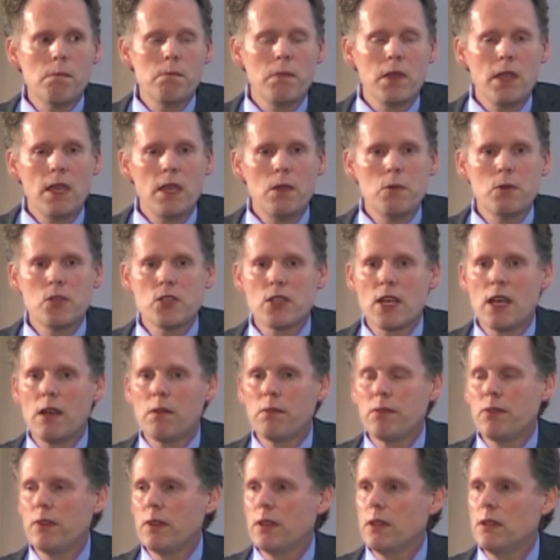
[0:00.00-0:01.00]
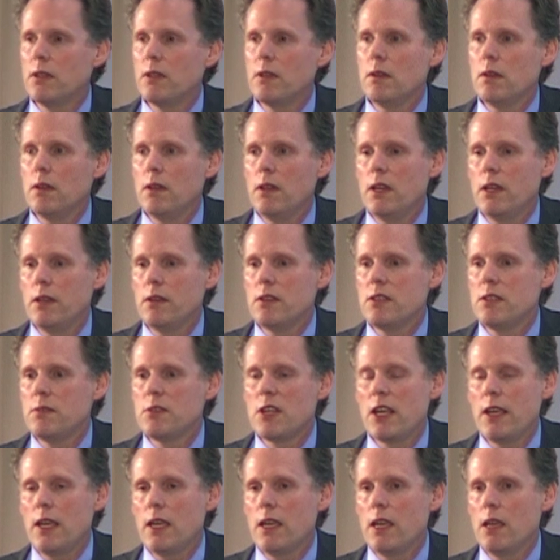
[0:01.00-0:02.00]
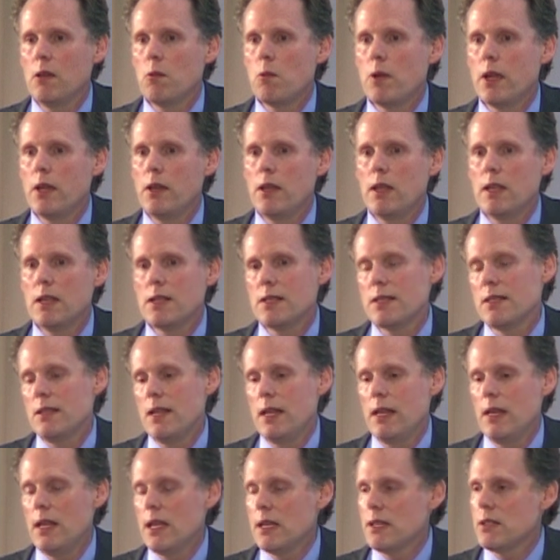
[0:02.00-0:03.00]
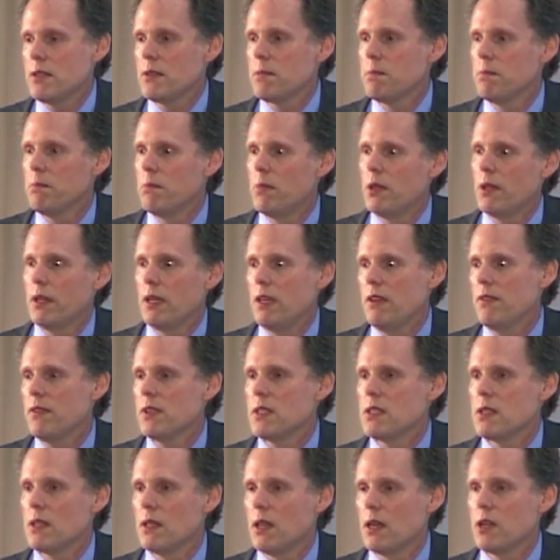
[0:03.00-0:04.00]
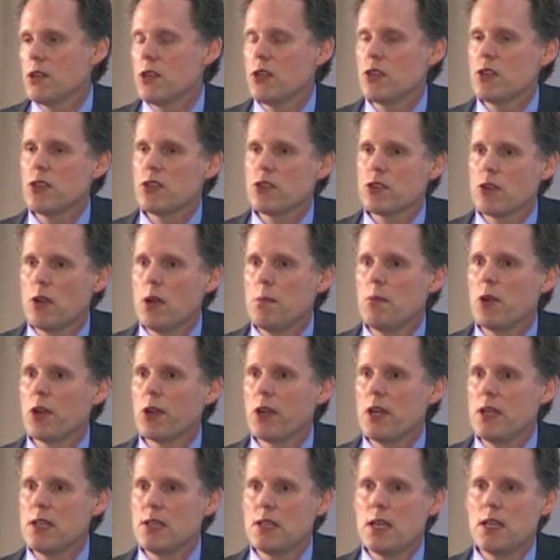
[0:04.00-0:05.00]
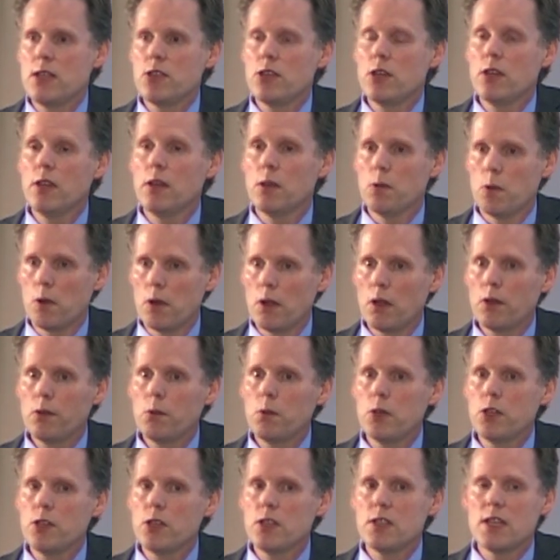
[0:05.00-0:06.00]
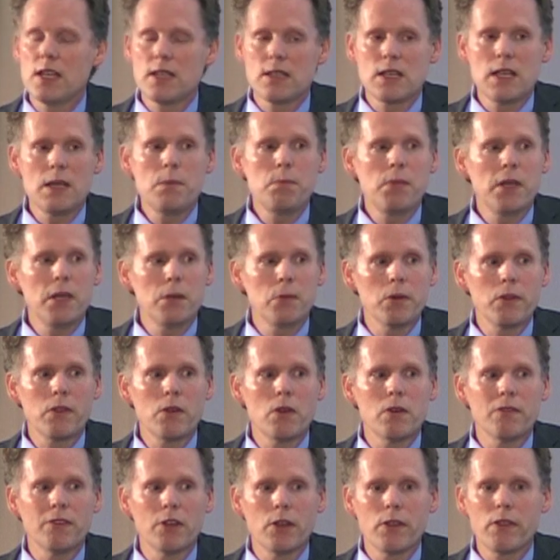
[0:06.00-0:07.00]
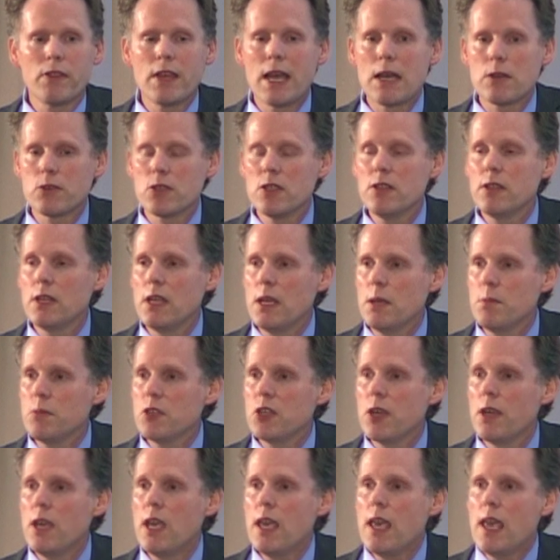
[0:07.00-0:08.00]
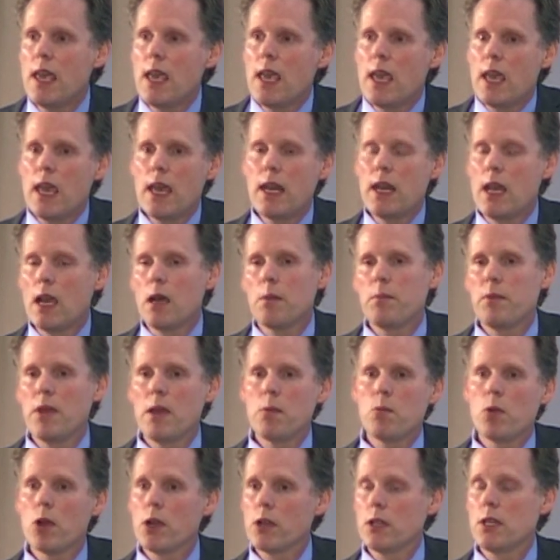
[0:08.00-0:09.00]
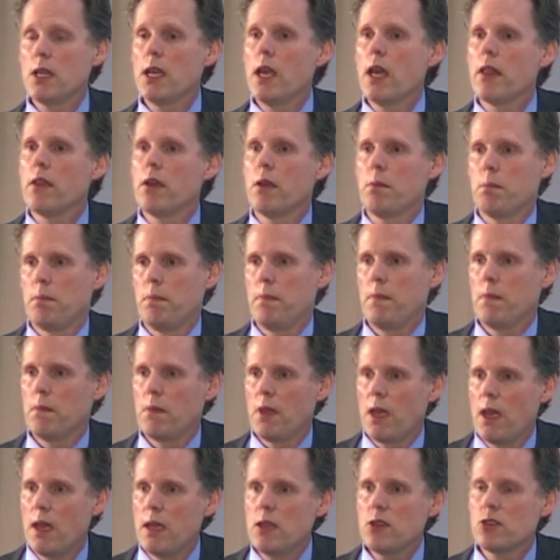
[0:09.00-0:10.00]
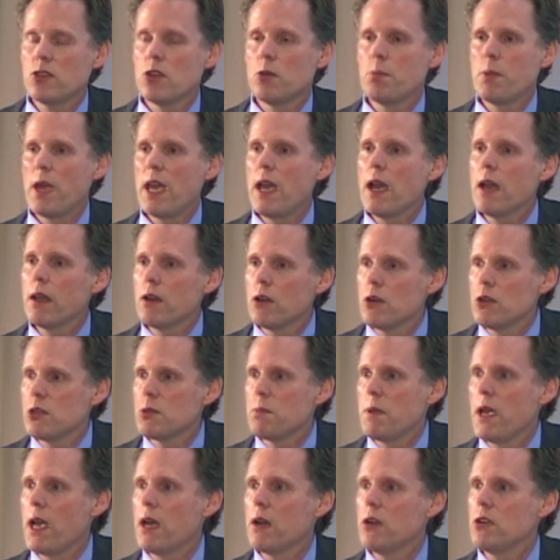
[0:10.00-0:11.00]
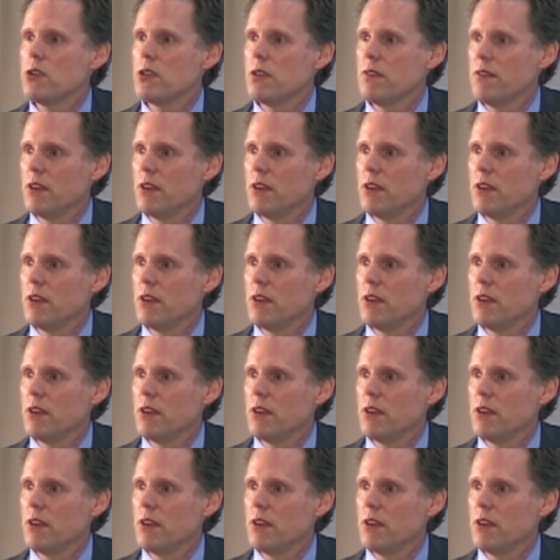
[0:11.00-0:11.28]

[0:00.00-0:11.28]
He was helpful in taking what is, in his belief, is the largest Scrum organization in the world, which is SAP with over 1,000 teams, and help them work together. Okay, so patterns of